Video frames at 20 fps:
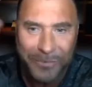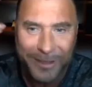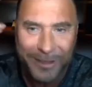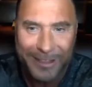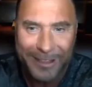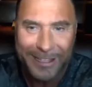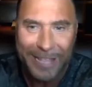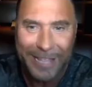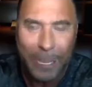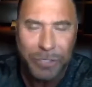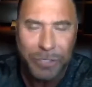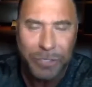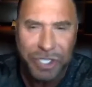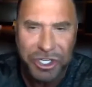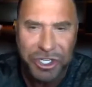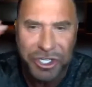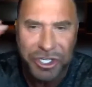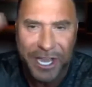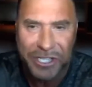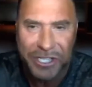It was just
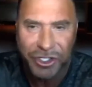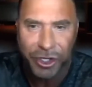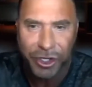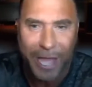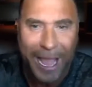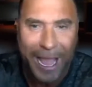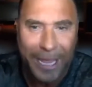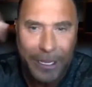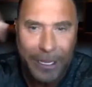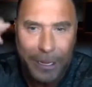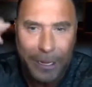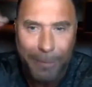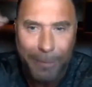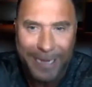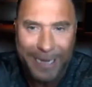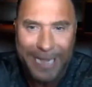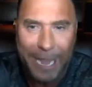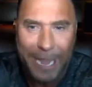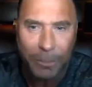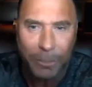yesterday. My
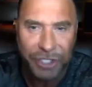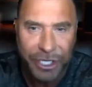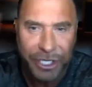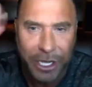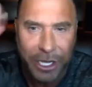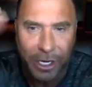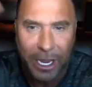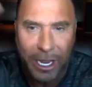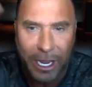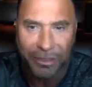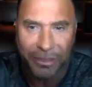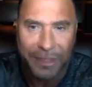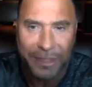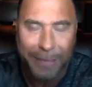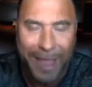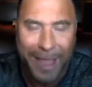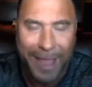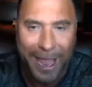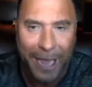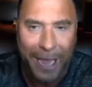dad was a young, healthy
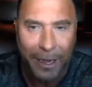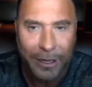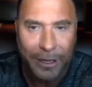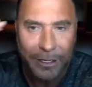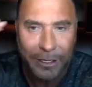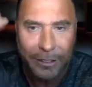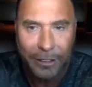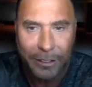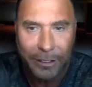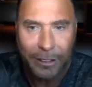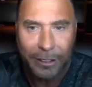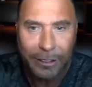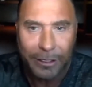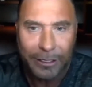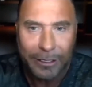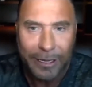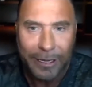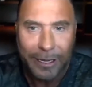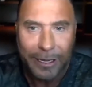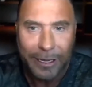man.
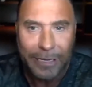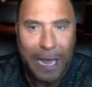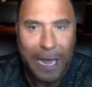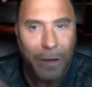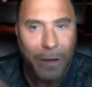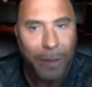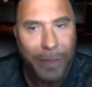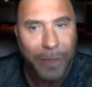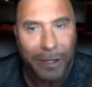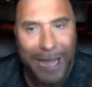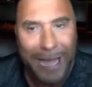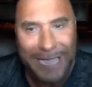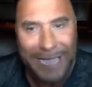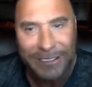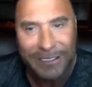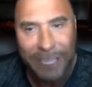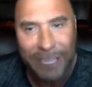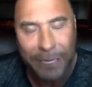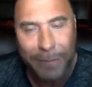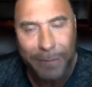Now I'm the last
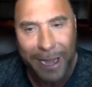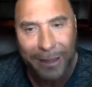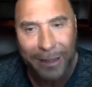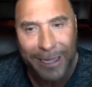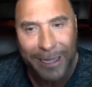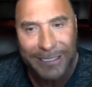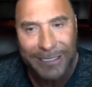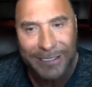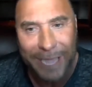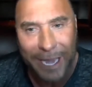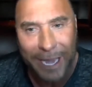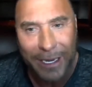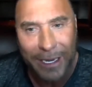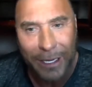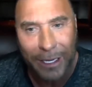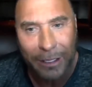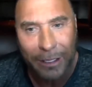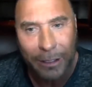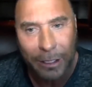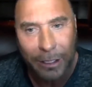Ed Mylett standing.
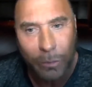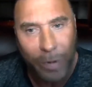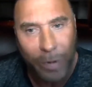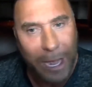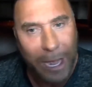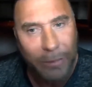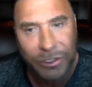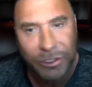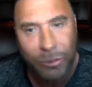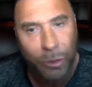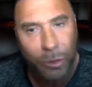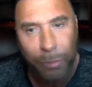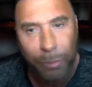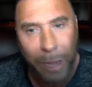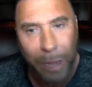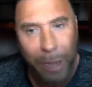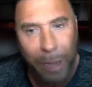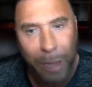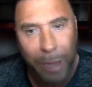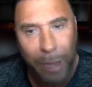When I was with
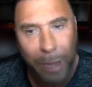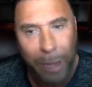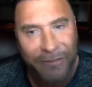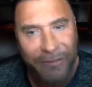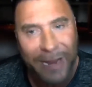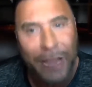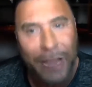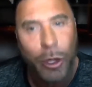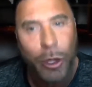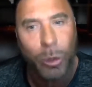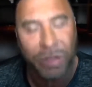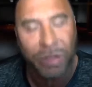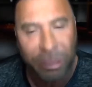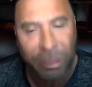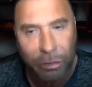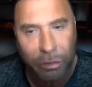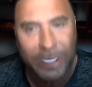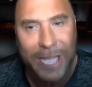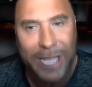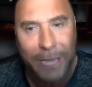Papa in that van, there were
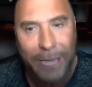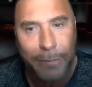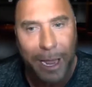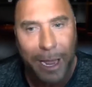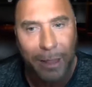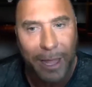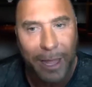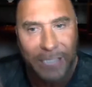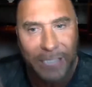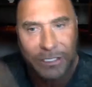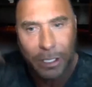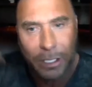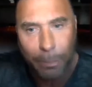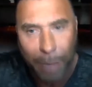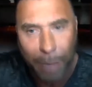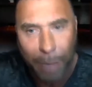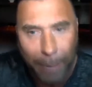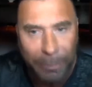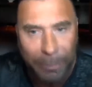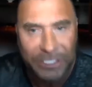3 Ed Myletts.
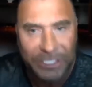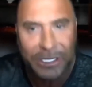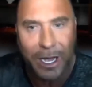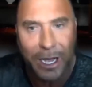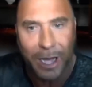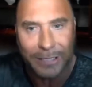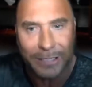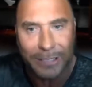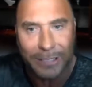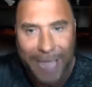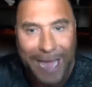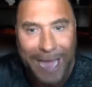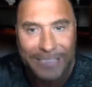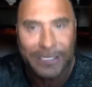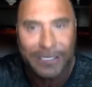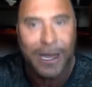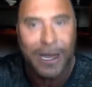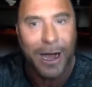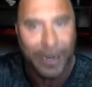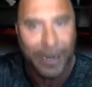Papa's gone, Dad's
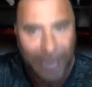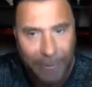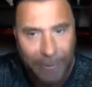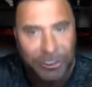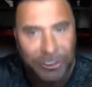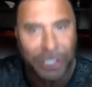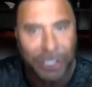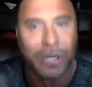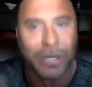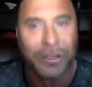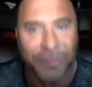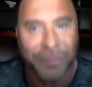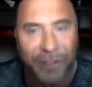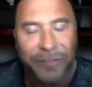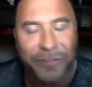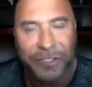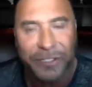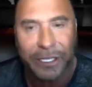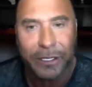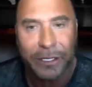gone, and I'm turning 50.